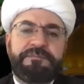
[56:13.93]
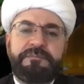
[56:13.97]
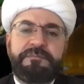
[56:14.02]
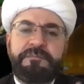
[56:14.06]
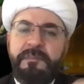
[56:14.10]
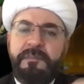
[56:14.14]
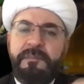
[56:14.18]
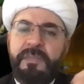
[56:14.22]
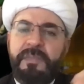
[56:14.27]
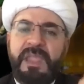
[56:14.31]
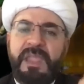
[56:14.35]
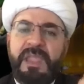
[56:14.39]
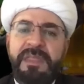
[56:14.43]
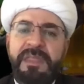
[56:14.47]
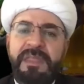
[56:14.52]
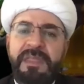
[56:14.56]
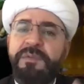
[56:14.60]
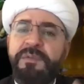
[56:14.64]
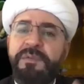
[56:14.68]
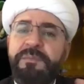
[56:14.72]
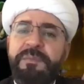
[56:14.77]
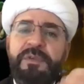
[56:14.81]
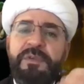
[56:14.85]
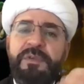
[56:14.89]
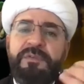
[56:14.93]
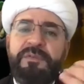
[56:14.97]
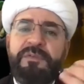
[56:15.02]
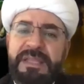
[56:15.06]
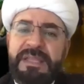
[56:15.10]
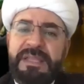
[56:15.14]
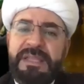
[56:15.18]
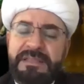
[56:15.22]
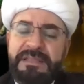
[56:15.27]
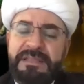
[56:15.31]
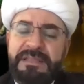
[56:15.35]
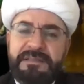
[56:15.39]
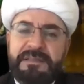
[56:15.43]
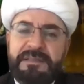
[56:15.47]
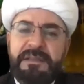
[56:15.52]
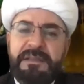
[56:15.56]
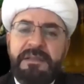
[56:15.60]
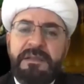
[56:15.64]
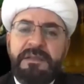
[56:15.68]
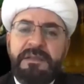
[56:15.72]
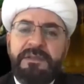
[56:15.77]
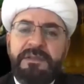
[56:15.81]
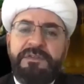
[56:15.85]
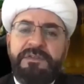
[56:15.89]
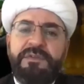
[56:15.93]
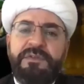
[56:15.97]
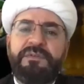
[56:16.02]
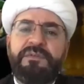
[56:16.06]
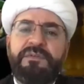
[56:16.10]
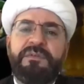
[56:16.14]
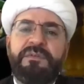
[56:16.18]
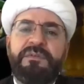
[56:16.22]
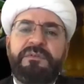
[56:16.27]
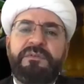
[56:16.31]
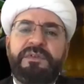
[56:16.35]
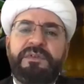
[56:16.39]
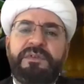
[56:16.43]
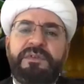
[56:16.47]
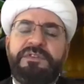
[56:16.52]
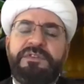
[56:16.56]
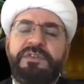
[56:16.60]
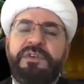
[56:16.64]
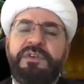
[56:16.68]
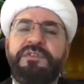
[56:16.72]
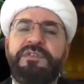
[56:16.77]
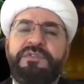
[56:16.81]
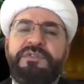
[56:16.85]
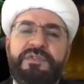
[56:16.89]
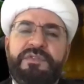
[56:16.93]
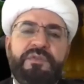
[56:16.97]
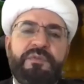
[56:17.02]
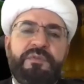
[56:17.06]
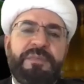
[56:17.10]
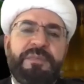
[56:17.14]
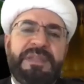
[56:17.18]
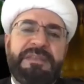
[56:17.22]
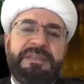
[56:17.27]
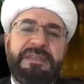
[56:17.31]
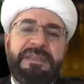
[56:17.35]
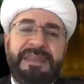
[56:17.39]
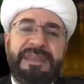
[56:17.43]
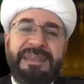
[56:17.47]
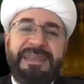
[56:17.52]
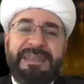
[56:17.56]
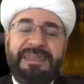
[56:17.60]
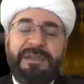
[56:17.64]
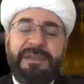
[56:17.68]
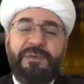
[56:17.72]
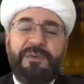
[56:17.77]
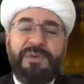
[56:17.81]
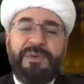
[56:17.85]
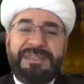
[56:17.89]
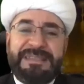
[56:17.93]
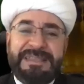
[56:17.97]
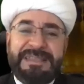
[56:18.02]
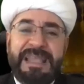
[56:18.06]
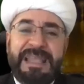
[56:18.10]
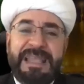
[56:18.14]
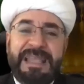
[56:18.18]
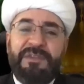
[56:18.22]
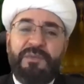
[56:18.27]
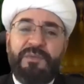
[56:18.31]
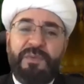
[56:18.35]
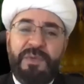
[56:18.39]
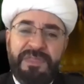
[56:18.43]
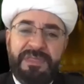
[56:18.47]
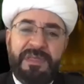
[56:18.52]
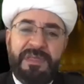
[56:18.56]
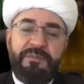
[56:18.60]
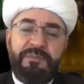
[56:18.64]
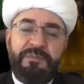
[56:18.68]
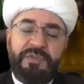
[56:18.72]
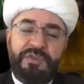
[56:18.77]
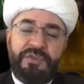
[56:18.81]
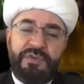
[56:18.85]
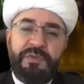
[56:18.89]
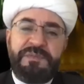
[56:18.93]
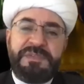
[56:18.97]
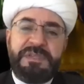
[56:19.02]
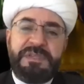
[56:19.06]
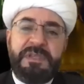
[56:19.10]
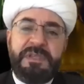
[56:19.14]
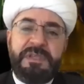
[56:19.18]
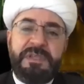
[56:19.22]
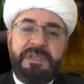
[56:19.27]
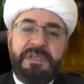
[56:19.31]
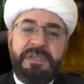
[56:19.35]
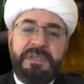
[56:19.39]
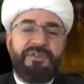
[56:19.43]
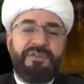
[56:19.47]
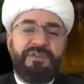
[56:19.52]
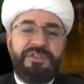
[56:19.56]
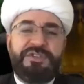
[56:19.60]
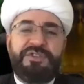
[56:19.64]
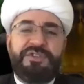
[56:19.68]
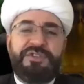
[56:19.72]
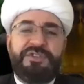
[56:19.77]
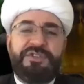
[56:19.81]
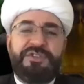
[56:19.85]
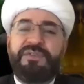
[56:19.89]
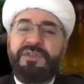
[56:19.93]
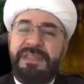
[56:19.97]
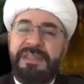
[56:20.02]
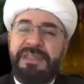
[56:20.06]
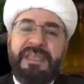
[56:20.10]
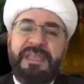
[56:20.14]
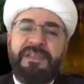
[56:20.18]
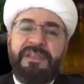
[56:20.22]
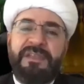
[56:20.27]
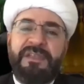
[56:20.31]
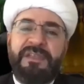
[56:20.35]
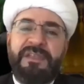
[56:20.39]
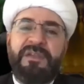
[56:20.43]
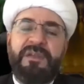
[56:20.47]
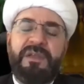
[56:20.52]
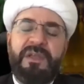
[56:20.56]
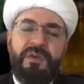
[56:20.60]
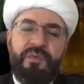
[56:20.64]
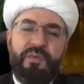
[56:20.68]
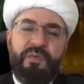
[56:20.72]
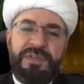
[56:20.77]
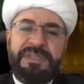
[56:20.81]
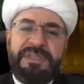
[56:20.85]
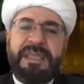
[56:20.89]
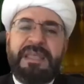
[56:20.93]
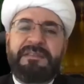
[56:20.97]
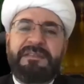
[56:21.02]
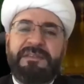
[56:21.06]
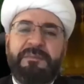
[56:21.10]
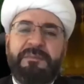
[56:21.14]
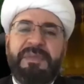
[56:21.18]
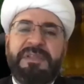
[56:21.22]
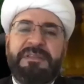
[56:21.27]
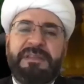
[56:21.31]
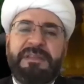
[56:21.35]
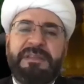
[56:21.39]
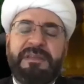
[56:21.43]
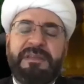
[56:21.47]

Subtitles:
they would be released to return to Medina. And he would send with them troops to ensure that they would get to Medina.